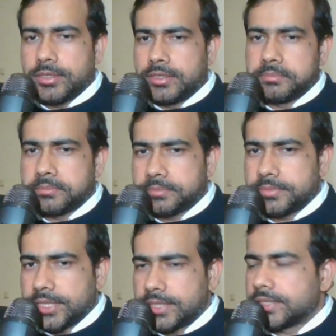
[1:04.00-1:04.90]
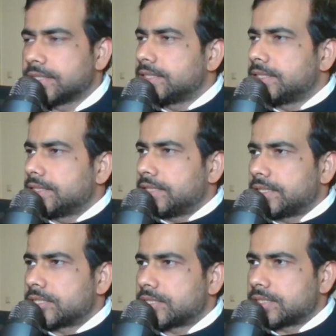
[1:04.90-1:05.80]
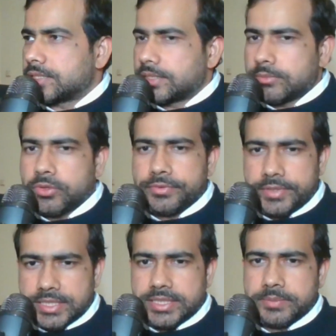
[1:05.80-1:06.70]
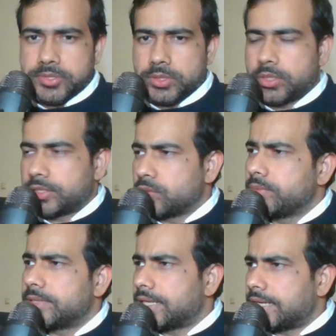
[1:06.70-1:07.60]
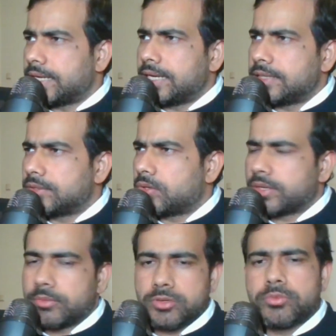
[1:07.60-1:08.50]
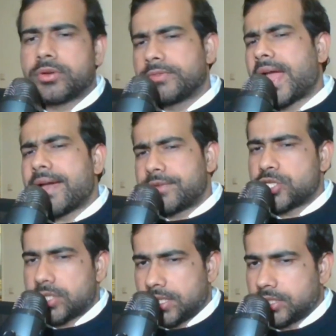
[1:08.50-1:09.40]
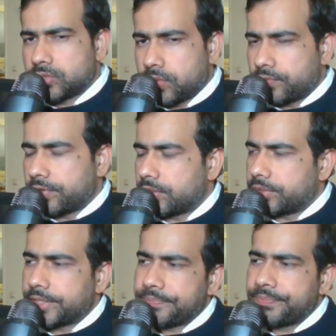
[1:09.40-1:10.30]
norm, right? That's uh, more of an exception, not a rule. But I, I'll talk about more of the average salaries offered. Okay,